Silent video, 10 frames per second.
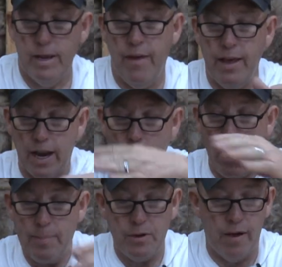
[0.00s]
and then I
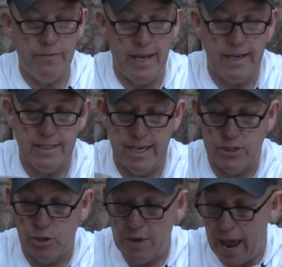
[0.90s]
wiped off the excess.
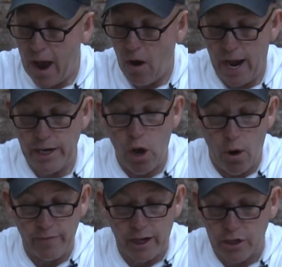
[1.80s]
So now I know
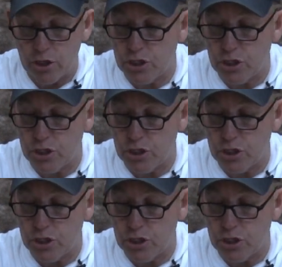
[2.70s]
I've got a good